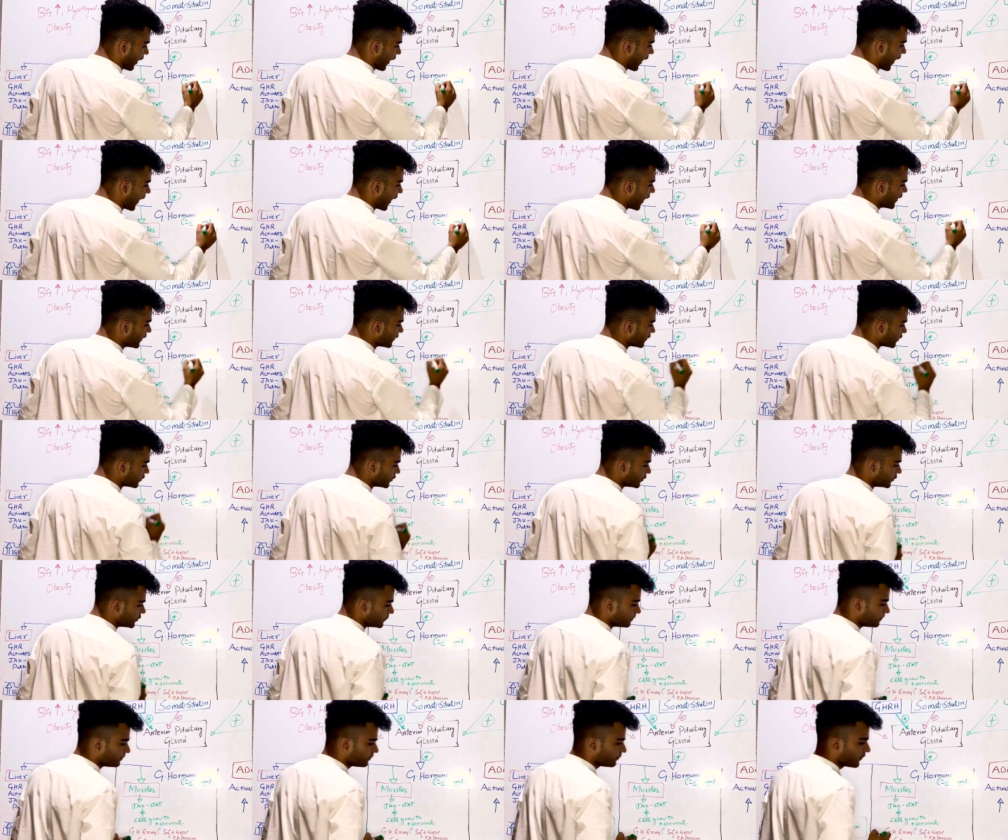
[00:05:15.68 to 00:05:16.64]

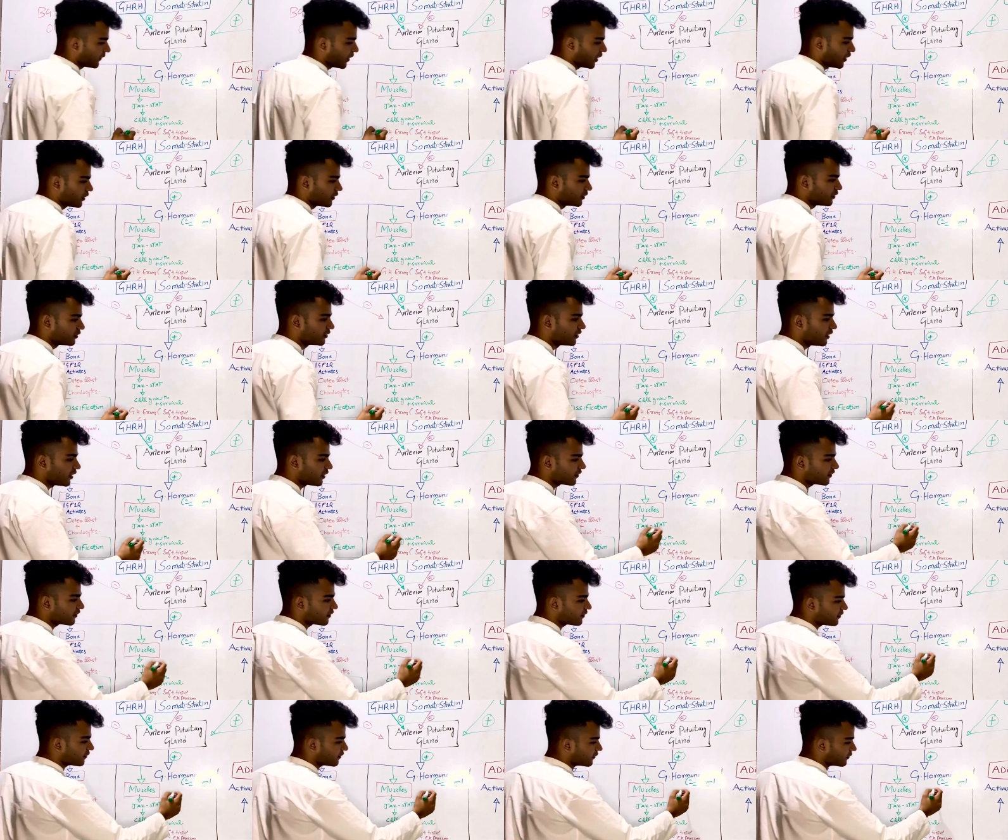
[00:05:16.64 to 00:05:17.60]
Either
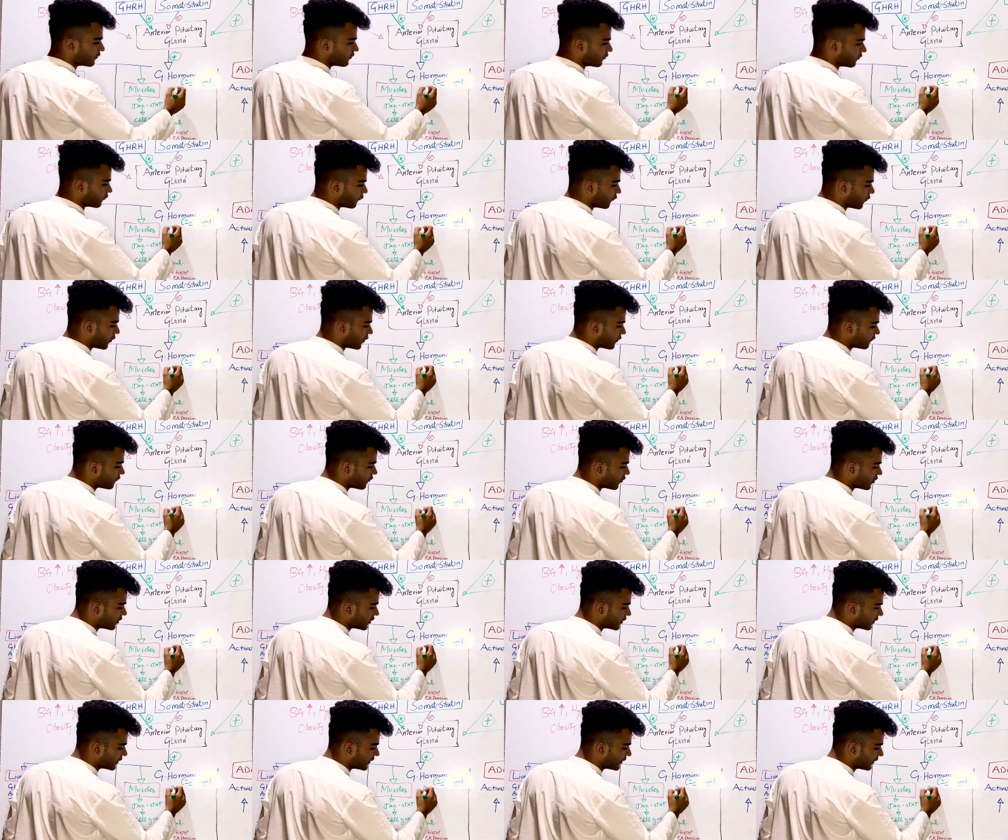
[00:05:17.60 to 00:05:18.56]
this will
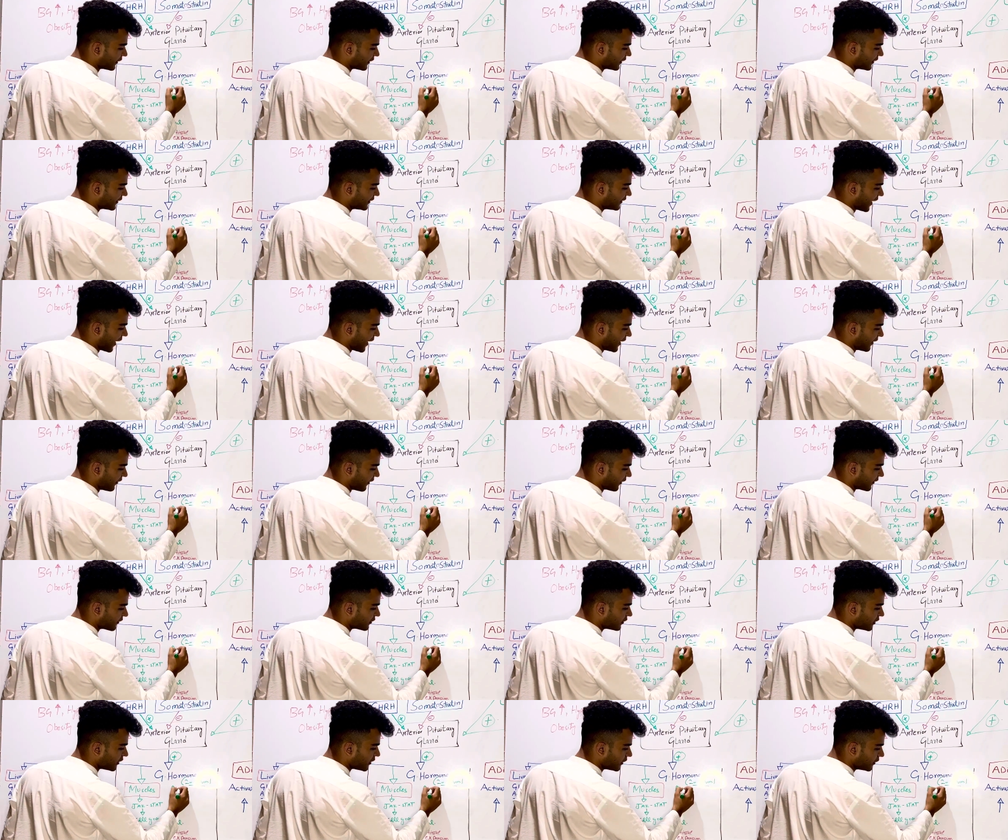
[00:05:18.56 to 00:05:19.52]
work
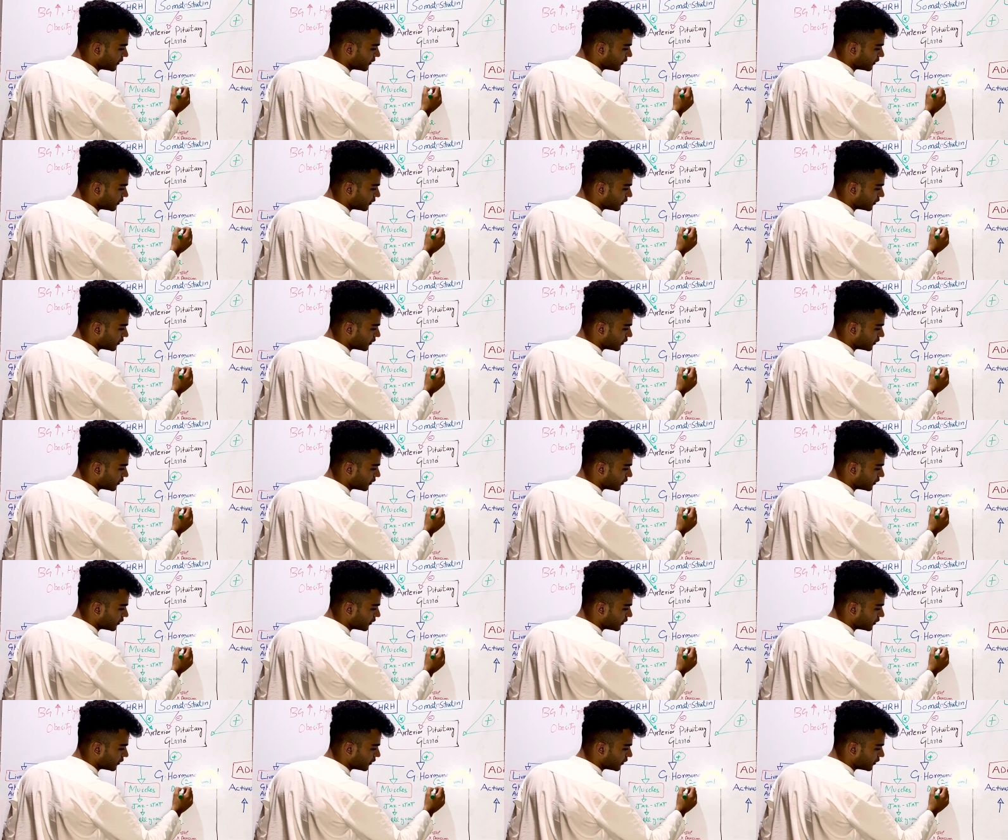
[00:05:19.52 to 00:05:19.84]
directly